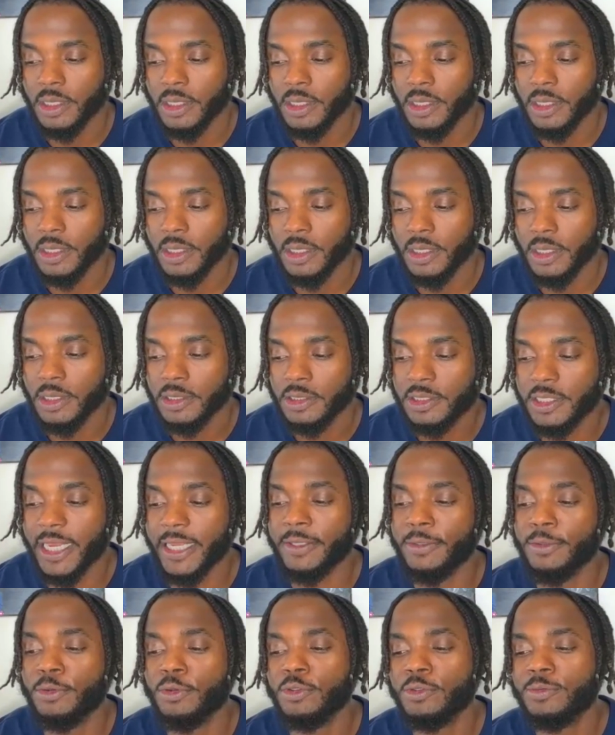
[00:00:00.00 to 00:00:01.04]
Sad
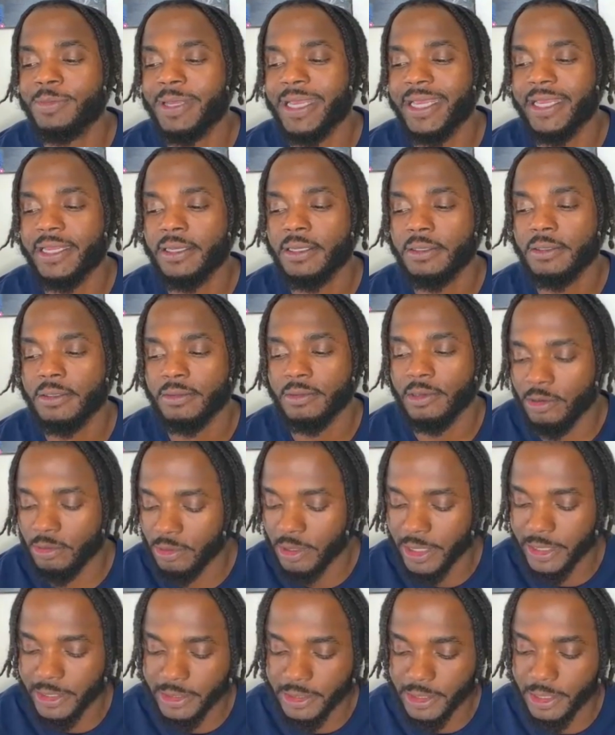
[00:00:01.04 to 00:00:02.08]
news, man. I don't
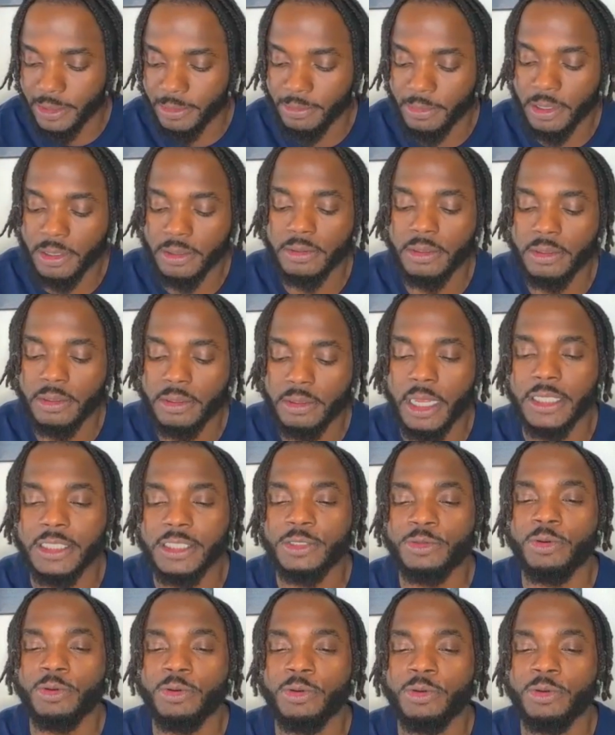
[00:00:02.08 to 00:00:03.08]
like that, bro. I just want